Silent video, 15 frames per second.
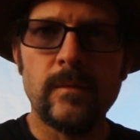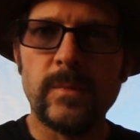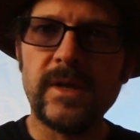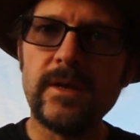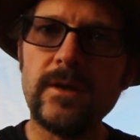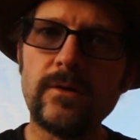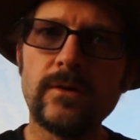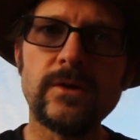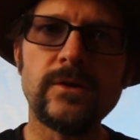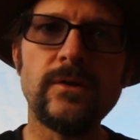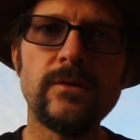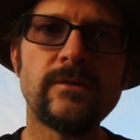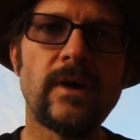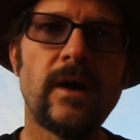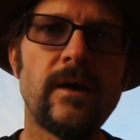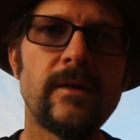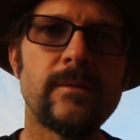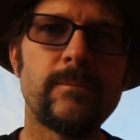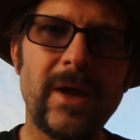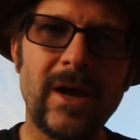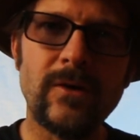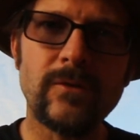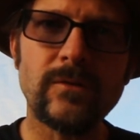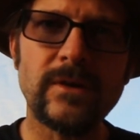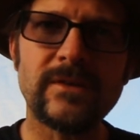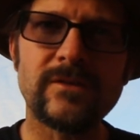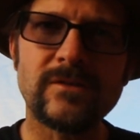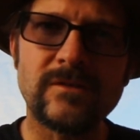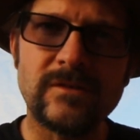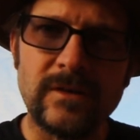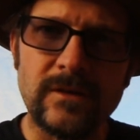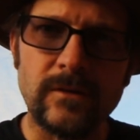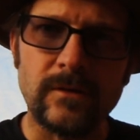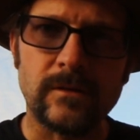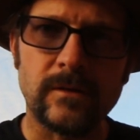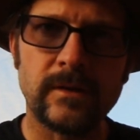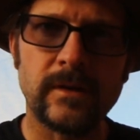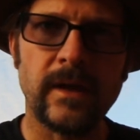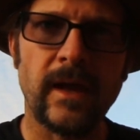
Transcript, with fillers: But here in Utah, the boundary still